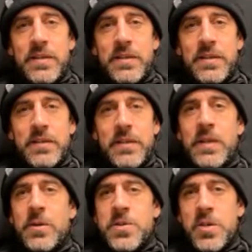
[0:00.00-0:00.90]
the
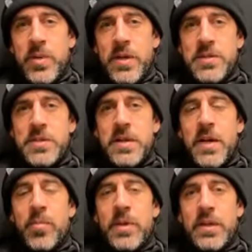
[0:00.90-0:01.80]
leadership has
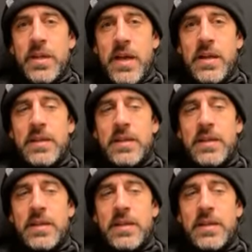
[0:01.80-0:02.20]
accompanied that.